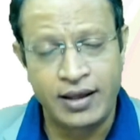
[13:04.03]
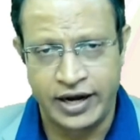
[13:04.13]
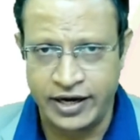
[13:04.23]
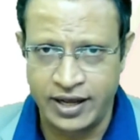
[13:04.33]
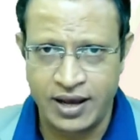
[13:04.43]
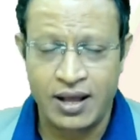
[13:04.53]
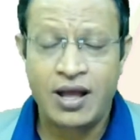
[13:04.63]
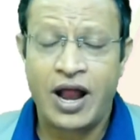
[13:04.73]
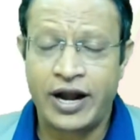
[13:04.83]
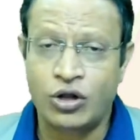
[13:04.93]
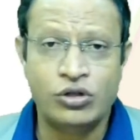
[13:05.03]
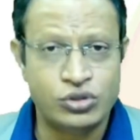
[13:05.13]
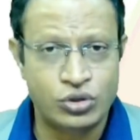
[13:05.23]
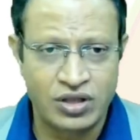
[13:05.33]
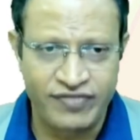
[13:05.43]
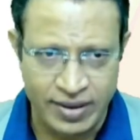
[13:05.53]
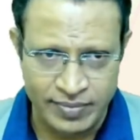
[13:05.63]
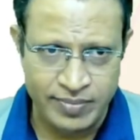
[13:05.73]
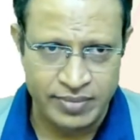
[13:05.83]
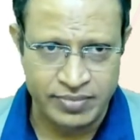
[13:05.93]
India and also to the family
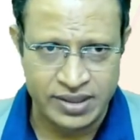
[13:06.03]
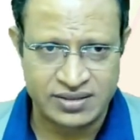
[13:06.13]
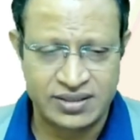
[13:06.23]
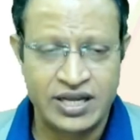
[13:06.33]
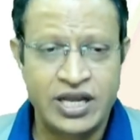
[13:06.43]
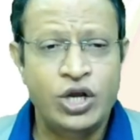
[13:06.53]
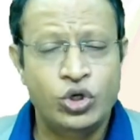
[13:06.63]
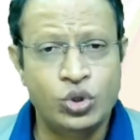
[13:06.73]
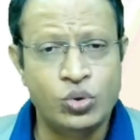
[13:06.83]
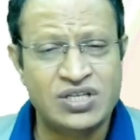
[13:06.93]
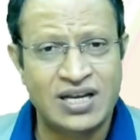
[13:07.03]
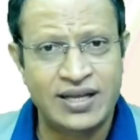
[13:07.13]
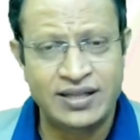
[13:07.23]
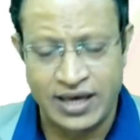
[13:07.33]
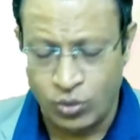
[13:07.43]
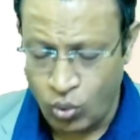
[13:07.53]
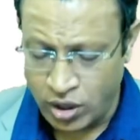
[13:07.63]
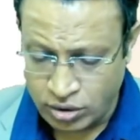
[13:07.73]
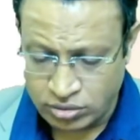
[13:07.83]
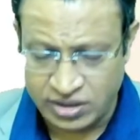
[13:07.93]
members. Usually they are 1
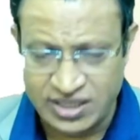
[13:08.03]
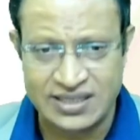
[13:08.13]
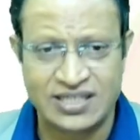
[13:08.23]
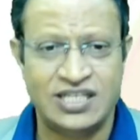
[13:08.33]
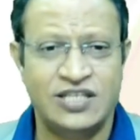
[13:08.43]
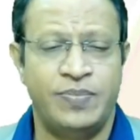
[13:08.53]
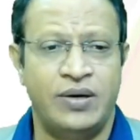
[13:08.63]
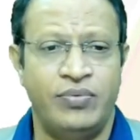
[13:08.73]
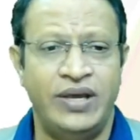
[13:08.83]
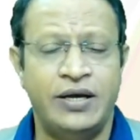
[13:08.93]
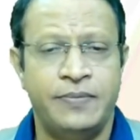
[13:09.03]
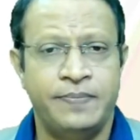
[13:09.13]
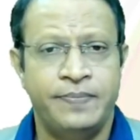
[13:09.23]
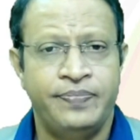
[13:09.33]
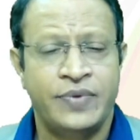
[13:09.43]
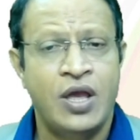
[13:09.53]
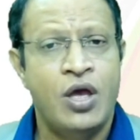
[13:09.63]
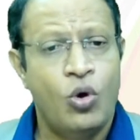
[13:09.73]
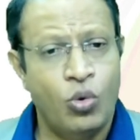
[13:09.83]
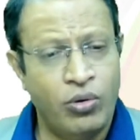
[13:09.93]
to 3 sessions per week
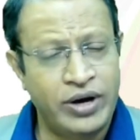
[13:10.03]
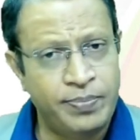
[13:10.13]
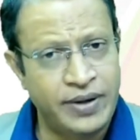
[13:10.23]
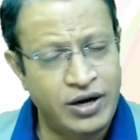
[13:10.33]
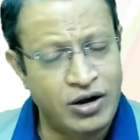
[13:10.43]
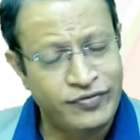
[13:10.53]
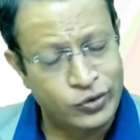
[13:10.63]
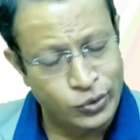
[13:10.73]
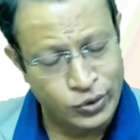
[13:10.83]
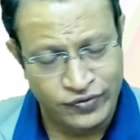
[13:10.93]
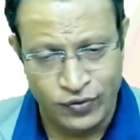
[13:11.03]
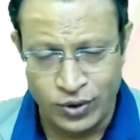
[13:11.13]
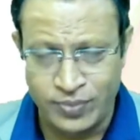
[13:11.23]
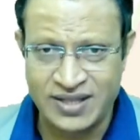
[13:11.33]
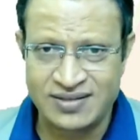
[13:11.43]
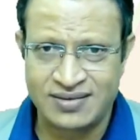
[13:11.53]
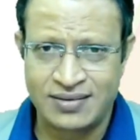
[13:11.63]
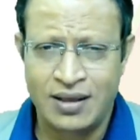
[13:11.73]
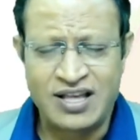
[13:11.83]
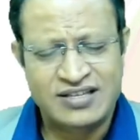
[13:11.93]
over a period of 2 to 4 months.
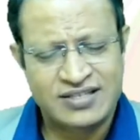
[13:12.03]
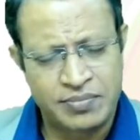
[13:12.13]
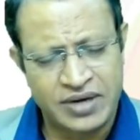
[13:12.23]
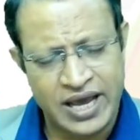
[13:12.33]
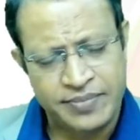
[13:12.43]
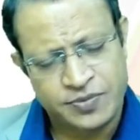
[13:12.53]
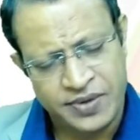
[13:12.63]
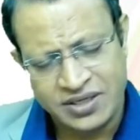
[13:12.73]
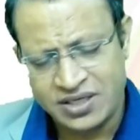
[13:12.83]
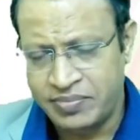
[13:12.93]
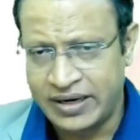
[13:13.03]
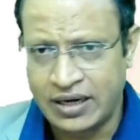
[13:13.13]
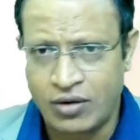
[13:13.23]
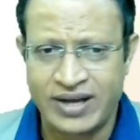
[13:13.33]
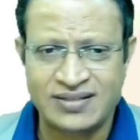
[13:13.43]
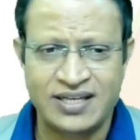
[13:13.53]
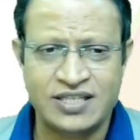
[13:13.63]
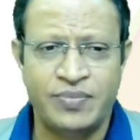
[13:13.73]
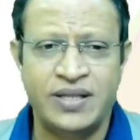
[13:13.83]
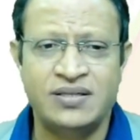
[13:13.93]
Sometimes patient may require 6
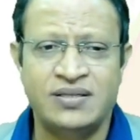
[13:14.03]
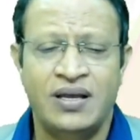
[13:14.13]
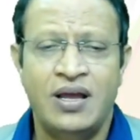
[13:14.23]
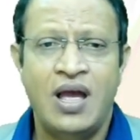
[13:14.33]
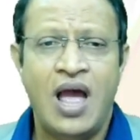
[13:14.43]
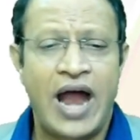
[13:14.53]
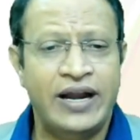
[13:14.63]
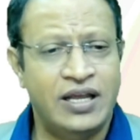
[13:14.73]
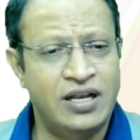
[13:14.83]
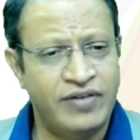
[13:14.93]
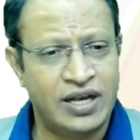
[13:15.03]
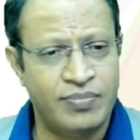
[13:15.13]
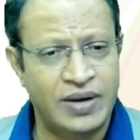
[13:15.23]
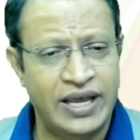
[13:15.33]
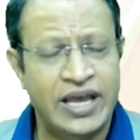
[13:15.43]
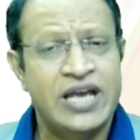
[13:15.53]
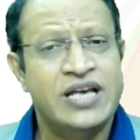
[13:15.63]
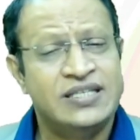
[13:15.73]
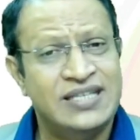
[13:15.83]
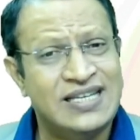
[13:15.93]
months, and invariably
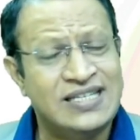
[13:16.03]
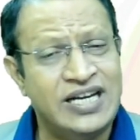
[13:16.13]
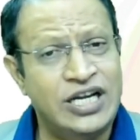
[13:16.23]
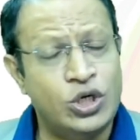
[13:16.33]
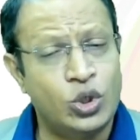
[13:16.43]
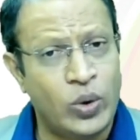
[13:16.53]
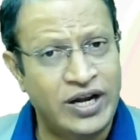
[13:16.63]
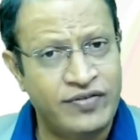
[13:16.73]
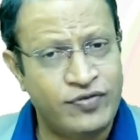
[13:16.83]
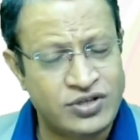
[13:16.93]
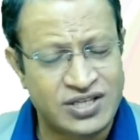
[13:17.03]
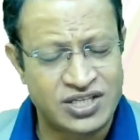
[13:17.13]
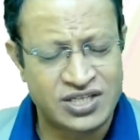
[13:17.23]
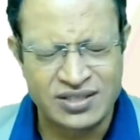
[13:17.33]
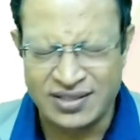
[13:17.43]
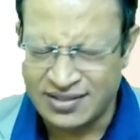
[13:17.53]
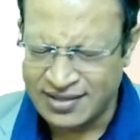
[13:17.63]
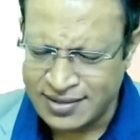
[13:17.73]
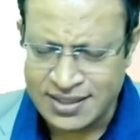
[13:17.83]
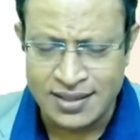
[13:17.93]
16 to 24 sessions is
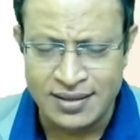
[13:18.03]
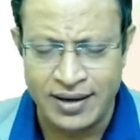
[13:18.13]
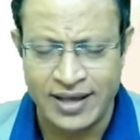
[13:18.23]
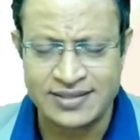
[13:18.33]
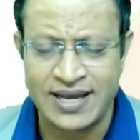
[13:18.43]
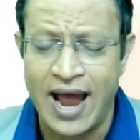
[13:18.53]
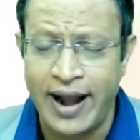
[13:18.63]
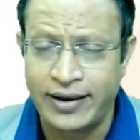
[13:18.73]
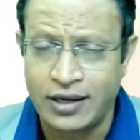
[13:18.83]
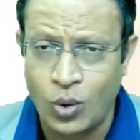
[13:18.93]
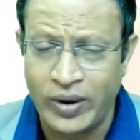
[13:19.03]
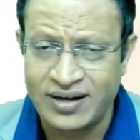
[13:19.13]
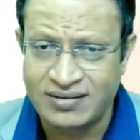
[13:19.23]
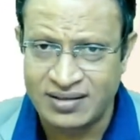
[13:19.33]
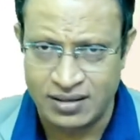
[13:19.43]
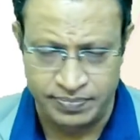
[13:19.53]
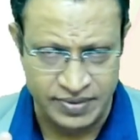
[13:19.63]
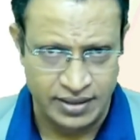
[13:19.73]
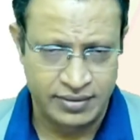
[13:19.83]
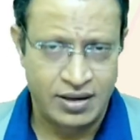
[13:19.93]
considered as an adequate
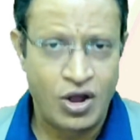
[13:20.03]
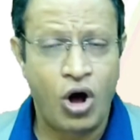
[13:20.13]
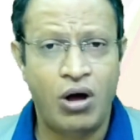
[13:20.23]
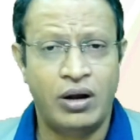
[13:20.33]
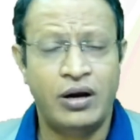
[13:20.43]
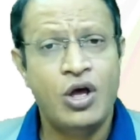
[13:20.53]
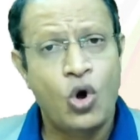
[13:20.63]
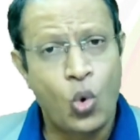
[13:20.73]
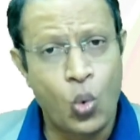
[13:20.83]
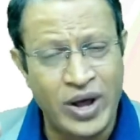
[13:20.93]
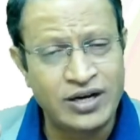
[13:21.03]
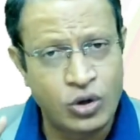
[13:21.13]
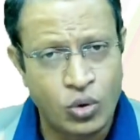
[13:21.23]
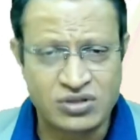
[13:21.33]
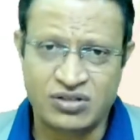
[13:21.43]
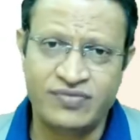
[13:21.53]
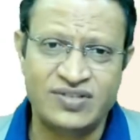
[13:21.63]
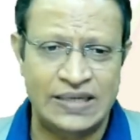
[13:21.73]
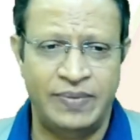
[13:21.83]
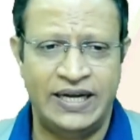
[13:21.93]
therapy or 1 course of
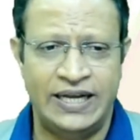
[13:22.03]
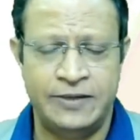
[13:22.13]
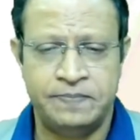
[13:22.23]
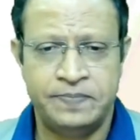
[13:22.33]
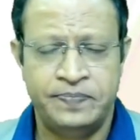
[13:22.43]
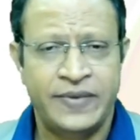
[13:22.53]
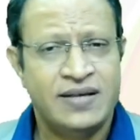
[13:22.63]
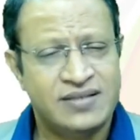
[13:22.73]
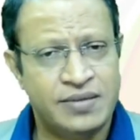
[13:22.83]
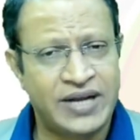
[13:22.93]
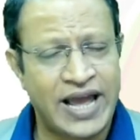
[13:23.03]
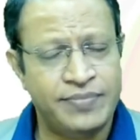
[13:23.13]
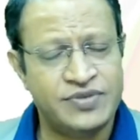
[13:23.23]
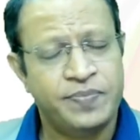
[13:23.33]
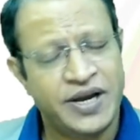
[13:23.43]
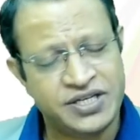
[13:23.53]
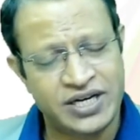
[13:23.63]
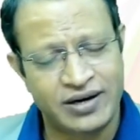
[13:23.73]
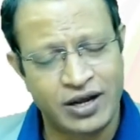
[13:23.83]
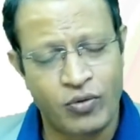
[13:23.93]
CBT. Sometimes
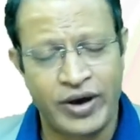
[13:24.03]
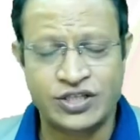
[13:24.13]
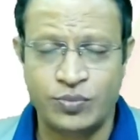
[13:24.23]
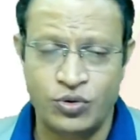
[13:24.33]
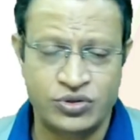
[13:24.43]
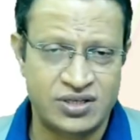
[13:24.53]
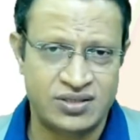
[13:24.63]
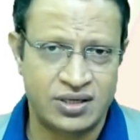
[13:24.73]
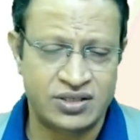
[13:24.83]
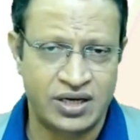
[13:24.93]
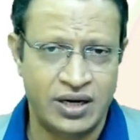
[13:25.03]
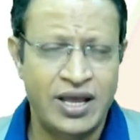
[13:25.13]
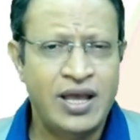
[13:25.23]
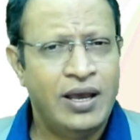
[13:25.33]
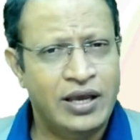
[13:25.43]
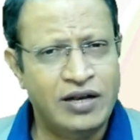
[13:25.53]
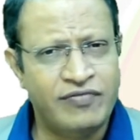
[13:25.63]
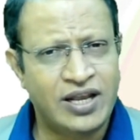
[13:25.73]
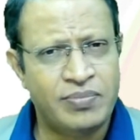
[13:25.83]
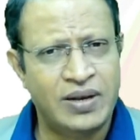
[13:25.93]
patient requires booster session.
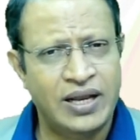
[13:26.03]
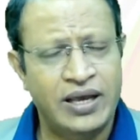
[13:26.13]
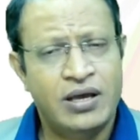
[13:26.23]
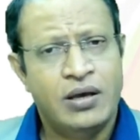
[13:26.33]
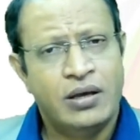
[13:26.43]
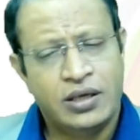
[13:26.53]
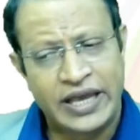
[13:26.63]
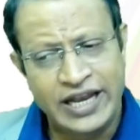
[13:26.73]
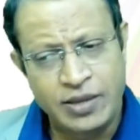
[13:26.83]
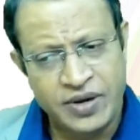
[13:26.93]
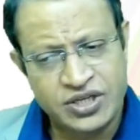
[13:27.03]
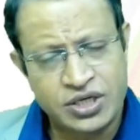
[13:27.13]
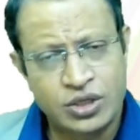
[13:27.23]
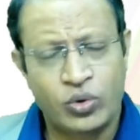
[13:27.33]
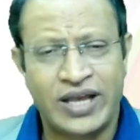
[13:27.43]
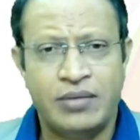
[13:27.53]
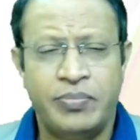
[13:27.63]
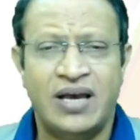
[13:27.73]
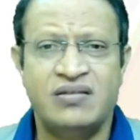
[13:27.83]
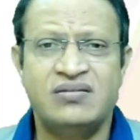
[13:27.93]
Invariably, any patient who can be
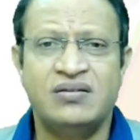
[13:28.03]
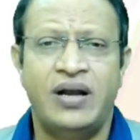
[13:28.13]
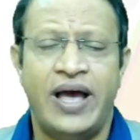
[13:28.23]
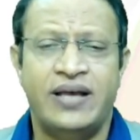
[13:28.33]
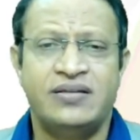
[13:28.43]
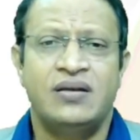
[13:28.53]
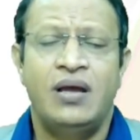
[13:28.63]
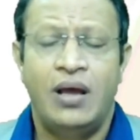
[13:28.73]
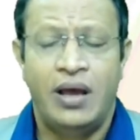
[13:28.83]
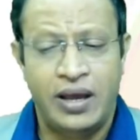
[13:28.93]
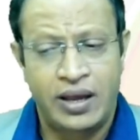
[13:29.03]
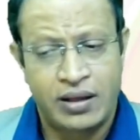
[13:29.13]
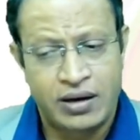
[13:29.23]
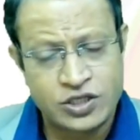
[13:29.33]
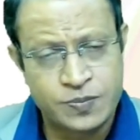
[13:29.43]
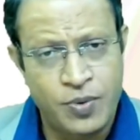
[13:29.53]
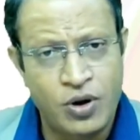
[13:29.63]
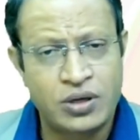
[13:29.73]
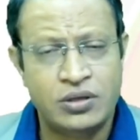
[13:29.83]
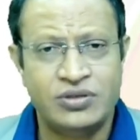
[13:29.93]
considered as a
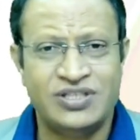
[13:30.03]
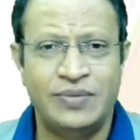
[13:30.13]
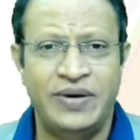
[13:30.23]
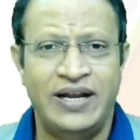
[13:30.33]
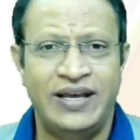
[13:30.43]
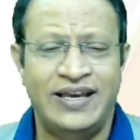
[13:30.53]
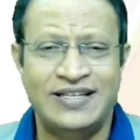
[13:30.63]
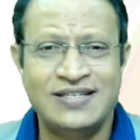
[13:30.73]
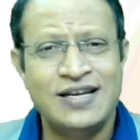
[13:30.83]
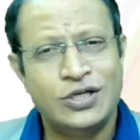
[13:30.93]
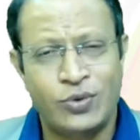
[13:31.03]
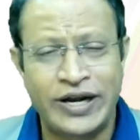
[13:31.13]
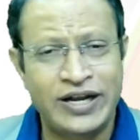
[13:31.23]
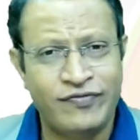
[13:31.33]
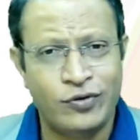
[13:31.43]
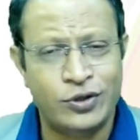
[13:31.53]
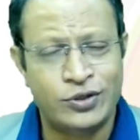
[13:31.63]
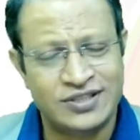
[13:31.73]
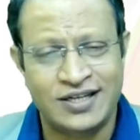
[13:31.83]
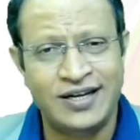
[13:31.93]
responder to CBT is 24 to
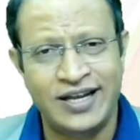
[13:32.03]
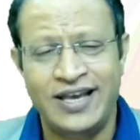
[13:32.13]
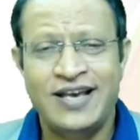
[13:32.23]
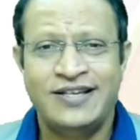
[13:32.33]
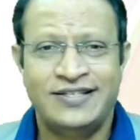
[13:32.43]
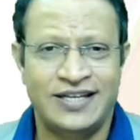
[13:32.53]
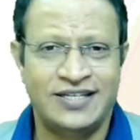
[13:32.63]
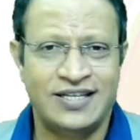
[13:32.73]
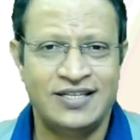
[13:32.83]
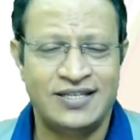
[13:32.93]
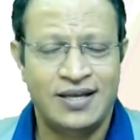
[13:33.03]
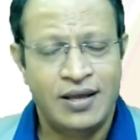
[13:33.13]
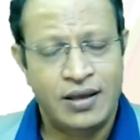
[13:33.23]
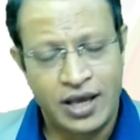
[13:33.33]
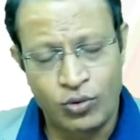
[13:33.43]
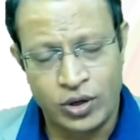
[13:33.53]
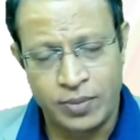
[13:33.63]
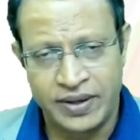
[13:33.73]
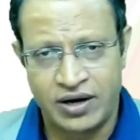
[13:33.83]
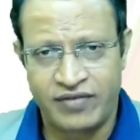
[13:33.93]
30 sessions over a
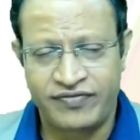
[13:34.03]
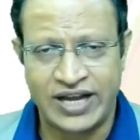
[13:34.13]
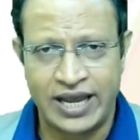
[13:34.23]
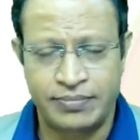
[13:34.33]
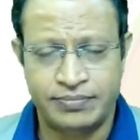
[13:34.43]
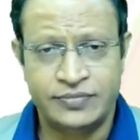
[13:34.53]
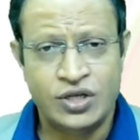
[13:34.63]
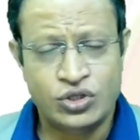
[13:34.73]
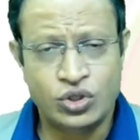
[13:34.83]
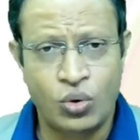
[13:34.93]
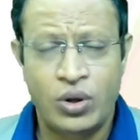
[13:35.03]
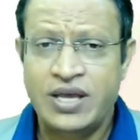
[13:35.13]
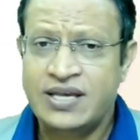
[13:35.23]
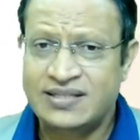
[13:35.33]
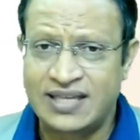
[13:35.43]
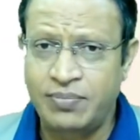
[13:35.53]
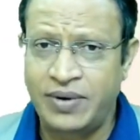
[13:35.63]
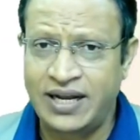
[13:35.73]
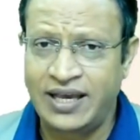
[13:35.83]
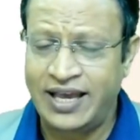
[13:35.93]
period of time. So
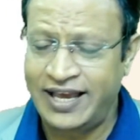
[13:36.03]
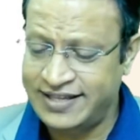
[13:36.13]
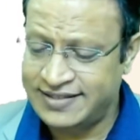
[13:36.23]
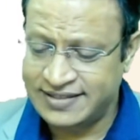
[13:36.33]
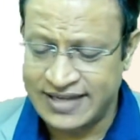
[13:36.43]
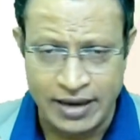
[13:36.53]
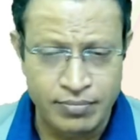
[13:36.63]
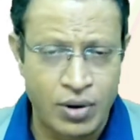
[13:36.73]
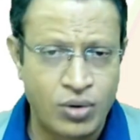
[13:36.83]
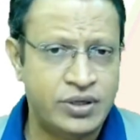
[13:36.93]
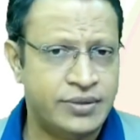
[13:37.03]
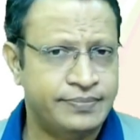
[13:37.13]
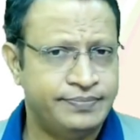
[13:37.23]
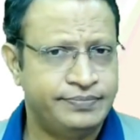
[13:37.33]
CBT is time bound,